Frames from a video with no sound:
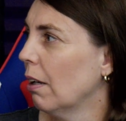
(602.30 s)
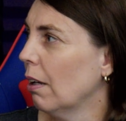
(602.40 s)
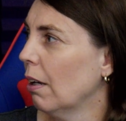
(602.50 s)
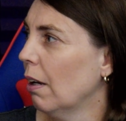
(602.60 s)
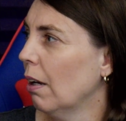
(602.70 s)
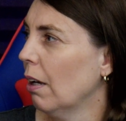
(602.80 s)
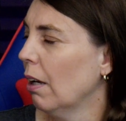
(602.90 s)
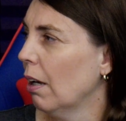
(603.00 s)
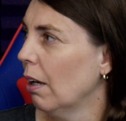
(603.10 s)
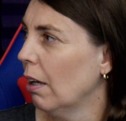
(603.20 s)

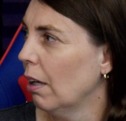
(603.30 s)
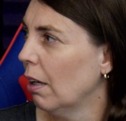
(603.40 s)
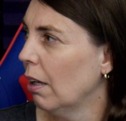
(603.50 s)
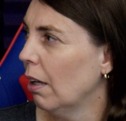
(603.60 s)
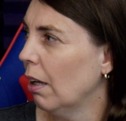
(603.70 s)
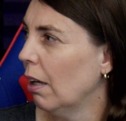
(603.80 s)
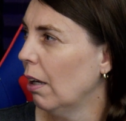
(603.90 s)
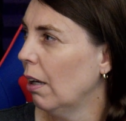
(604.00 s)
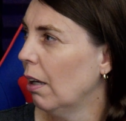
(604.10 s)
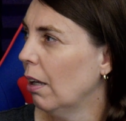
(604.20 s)

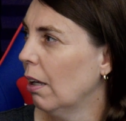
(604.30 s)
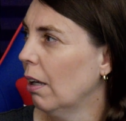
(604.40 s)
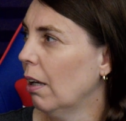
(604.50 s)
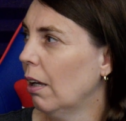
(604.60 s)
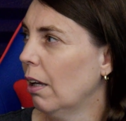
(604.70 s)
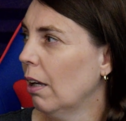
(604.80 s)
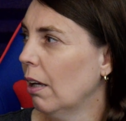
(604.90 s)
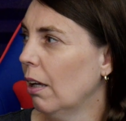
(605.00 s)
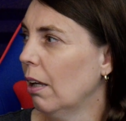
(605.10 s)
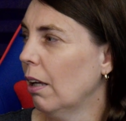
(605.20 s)

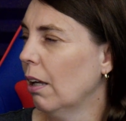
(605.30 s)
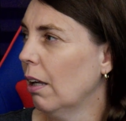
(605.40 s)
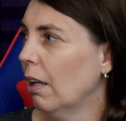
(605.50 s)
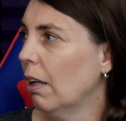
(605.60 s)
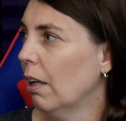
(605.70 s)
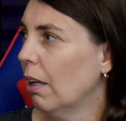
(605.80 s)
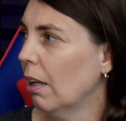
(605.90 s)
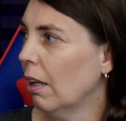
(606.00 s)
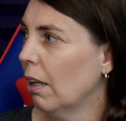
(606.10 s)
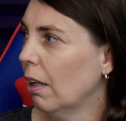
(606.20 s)

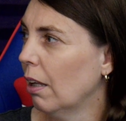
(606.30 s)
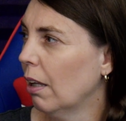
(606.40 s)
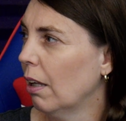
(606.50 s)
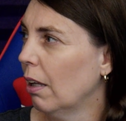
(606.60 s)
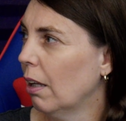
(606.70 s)
(silent)